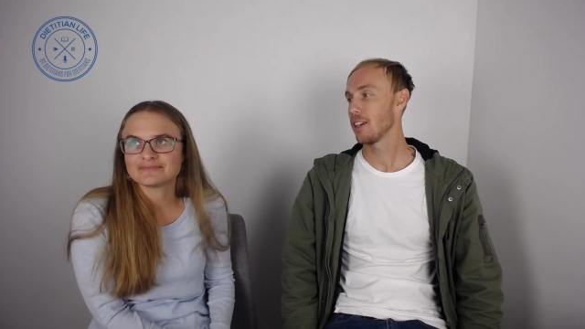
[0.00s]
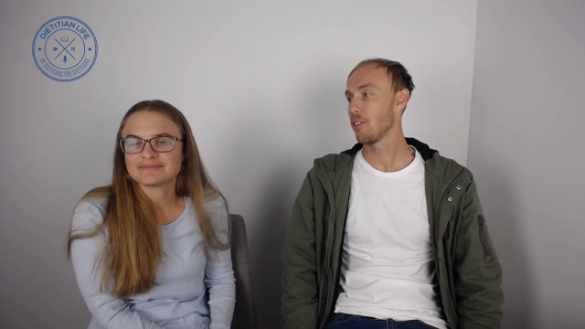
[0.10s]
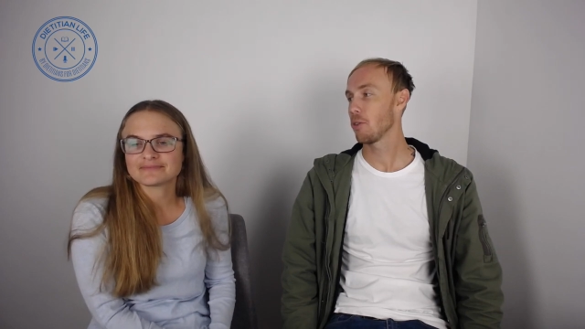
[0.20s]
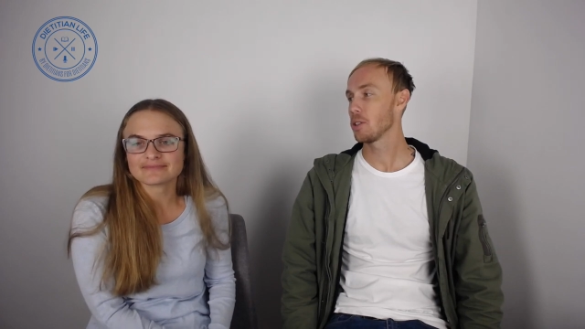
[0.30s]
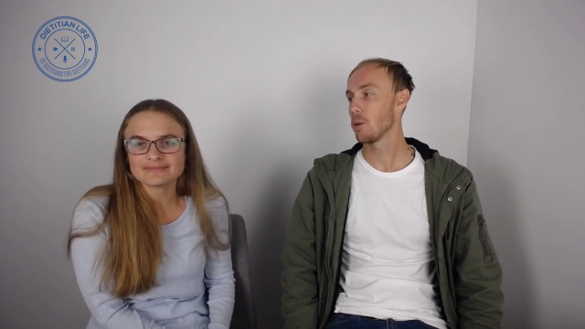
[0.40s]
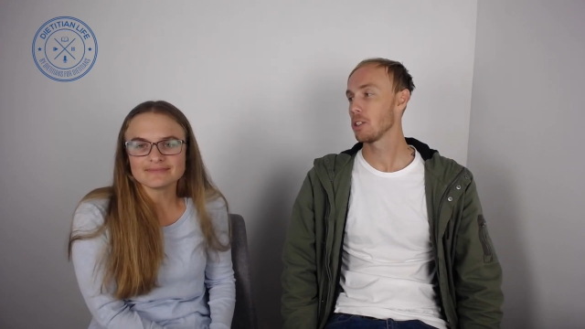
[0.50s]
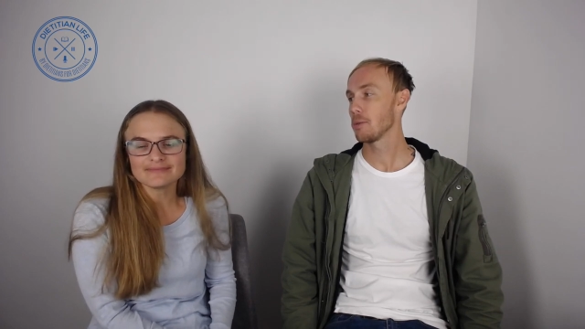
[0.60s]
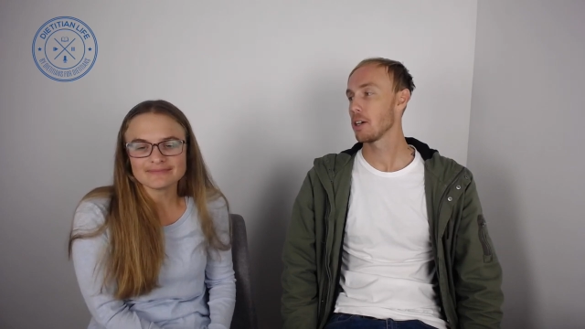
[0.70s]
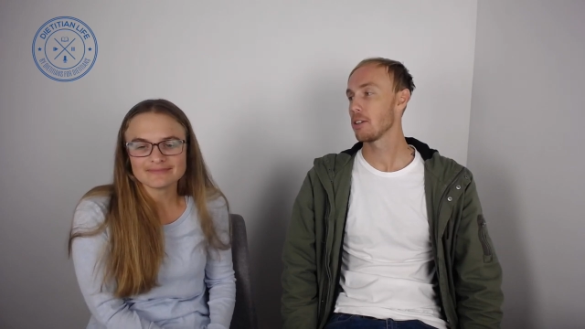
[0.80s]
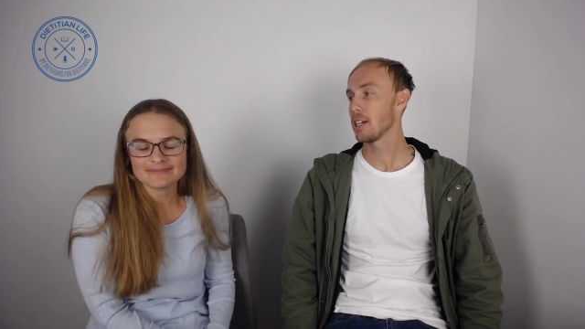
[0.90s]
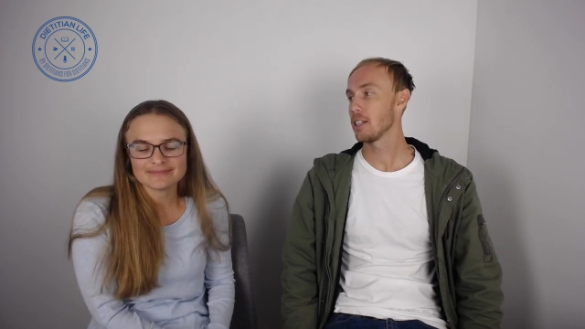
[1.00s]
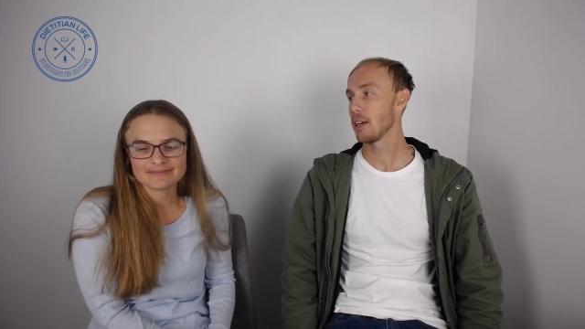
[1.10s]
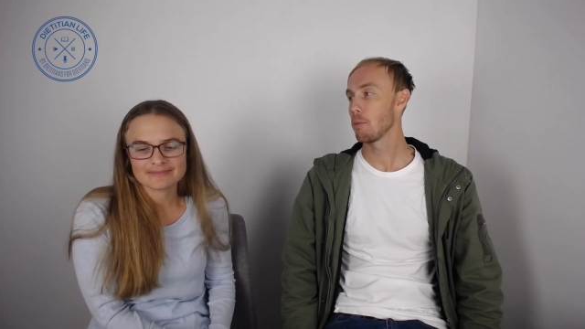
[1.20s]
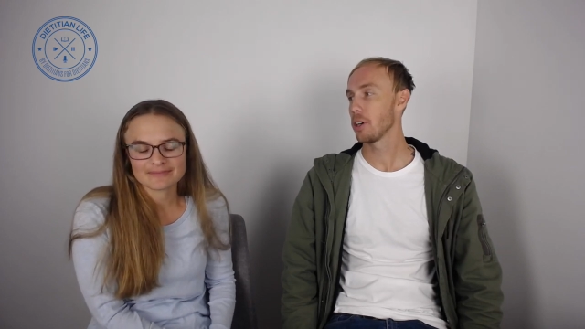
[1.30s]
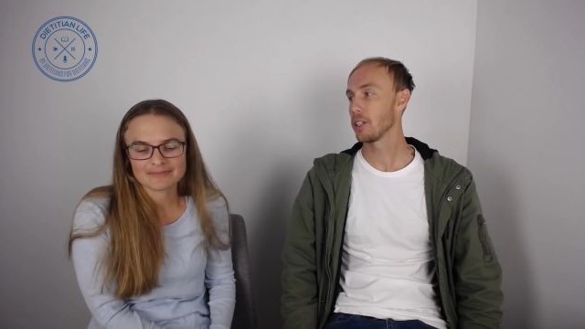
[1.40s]
Speaker 1: have we talked about already?
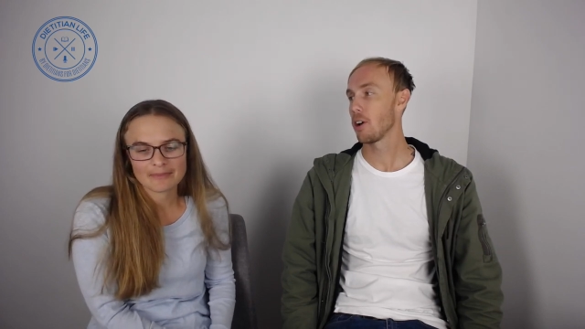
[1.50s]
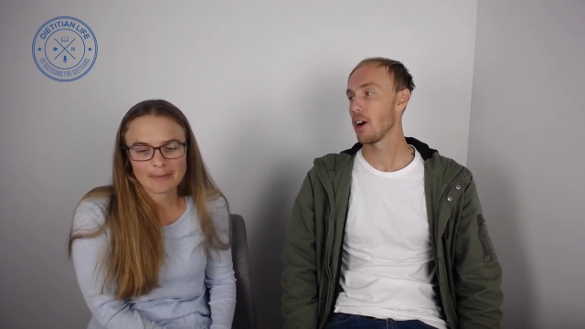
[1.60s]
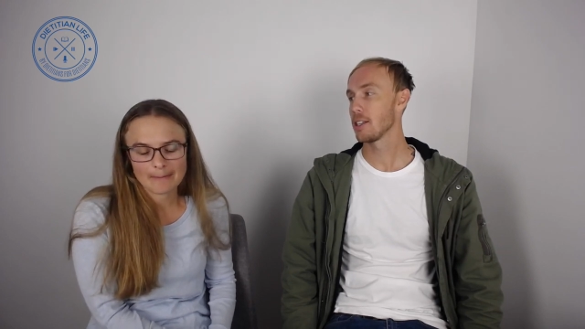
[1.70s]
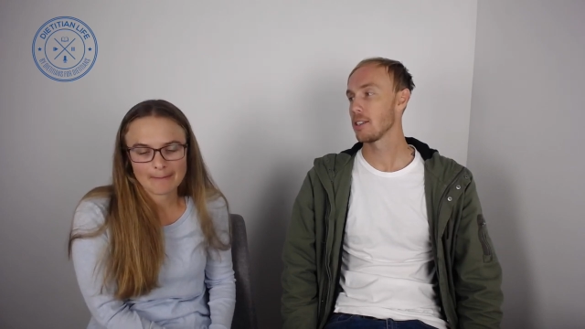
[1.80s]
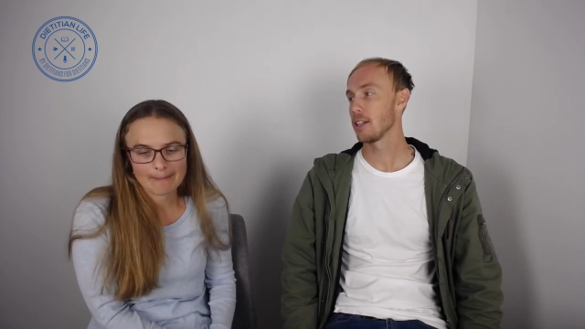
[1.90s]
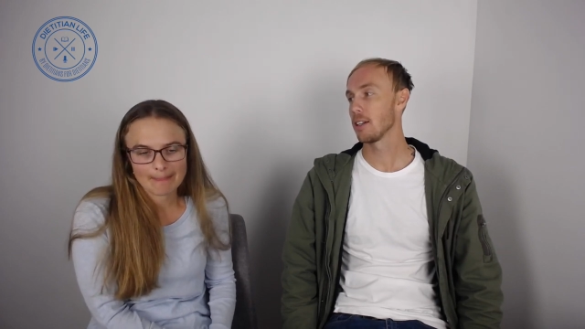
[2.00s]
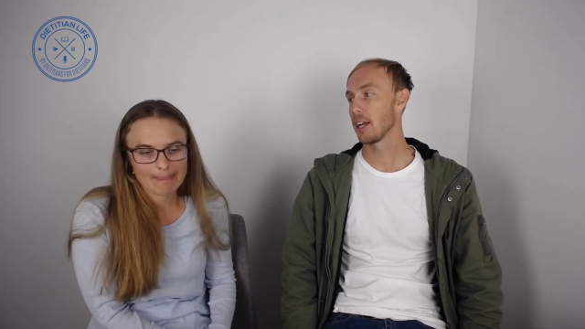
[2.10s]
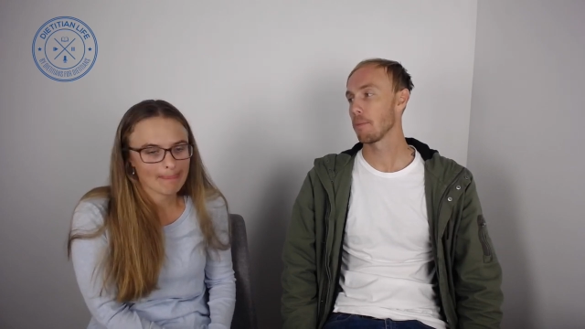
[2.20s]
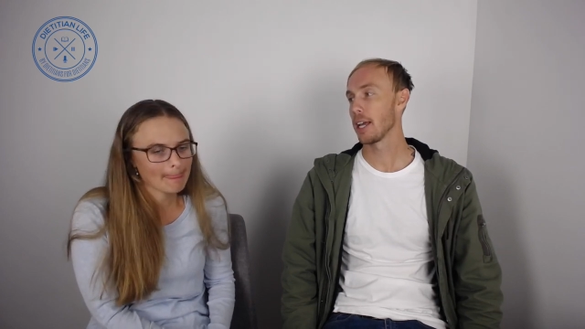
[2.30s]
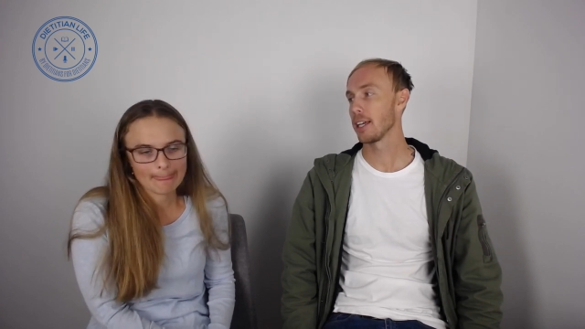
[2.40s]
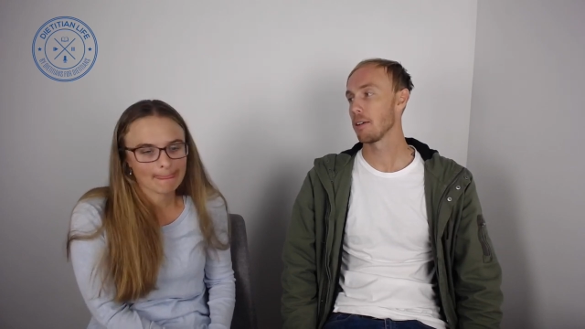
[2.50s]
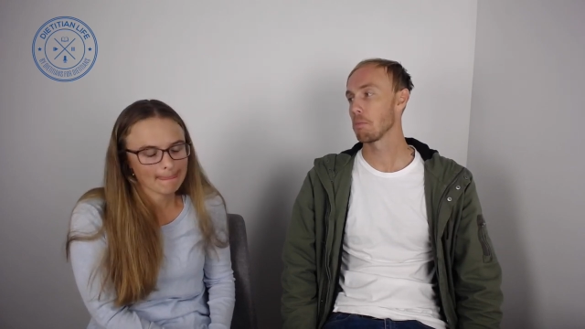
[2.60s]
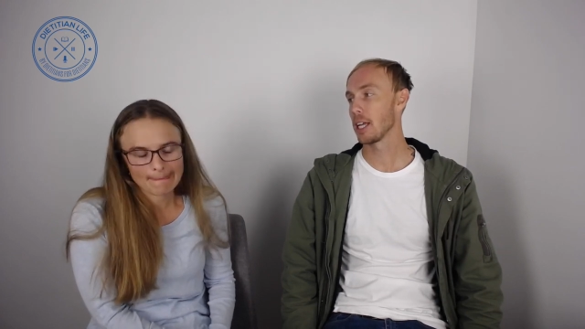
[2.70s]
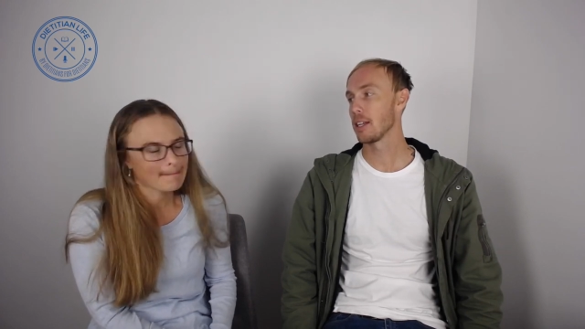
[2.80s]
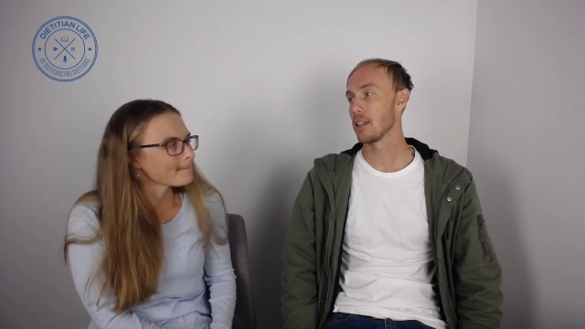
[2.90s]
Like putting the ice in and like making a
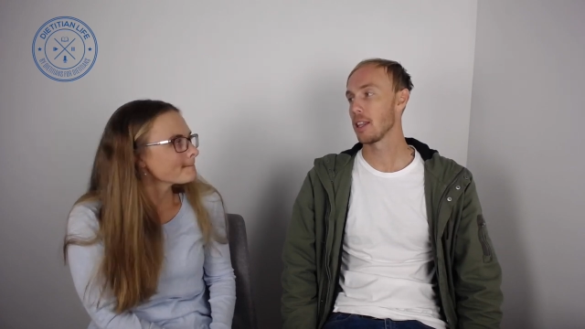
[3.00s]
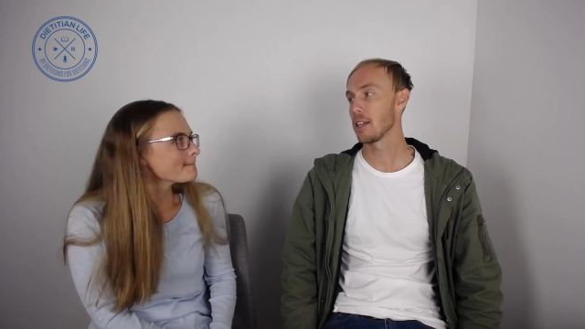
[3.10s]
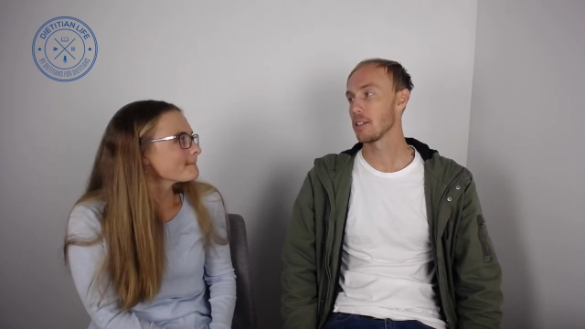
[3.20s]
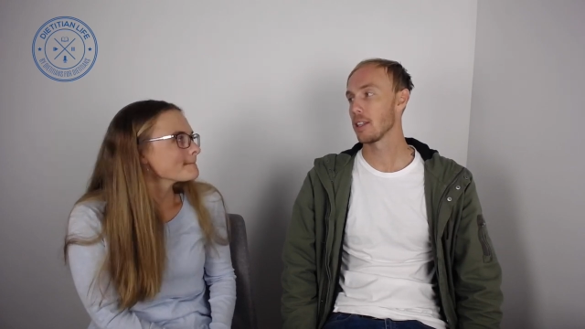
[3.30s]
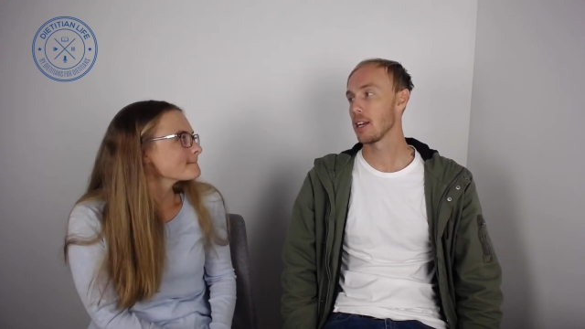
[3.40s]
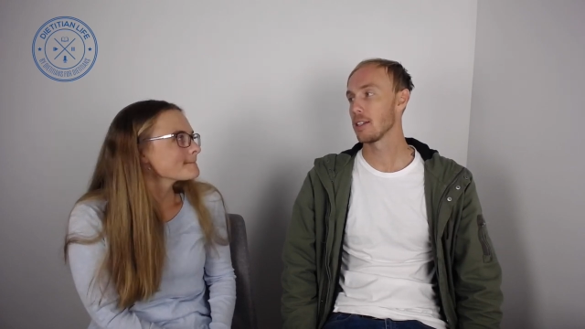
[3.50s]
blended thing so then